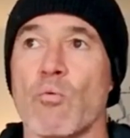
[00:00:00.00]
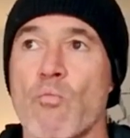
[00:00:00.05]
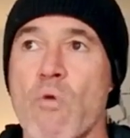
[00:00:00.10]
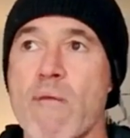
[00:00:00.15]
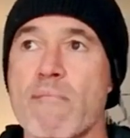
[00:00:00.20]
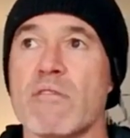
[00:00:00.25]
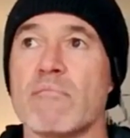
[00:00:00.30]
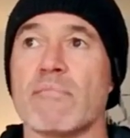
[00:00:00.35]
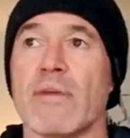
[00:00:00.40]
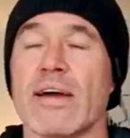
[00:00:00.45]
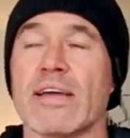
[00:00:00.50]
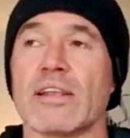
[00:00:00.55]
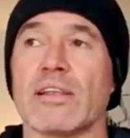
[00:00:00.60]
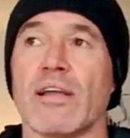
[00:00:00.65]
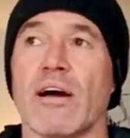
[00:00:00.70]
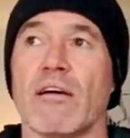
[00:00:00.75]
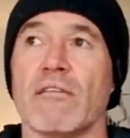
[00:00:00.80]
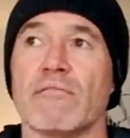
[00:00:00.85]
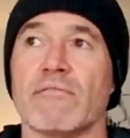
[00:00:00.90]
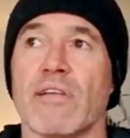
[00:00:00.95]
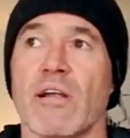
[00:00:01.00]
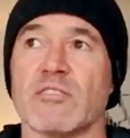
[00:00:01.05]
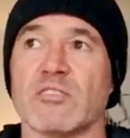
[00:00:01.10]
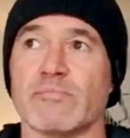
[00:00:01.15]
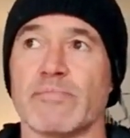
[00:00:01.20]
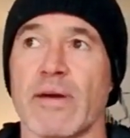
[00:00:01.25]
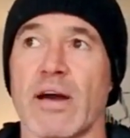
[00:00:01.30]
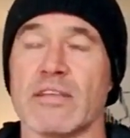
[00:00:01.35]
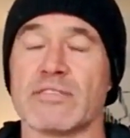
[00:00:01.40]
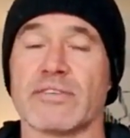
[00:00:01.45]
When we made love and I was
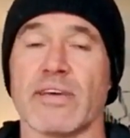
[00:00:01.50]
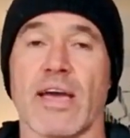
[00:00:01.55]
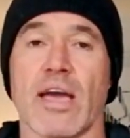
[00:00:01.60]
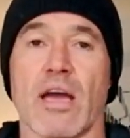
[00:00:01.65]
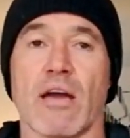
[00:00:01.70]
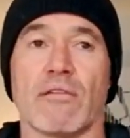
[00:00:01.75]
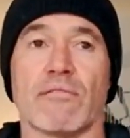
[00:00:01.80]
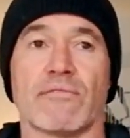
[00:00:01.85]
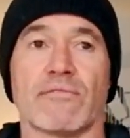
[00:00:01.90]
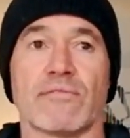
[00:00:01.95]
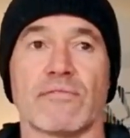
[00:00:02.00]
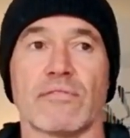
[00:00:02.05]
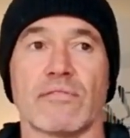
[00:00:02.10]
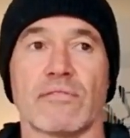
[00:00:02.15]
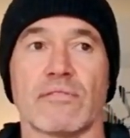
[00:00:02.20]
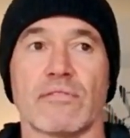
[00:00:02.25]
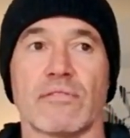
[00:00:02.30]
about to have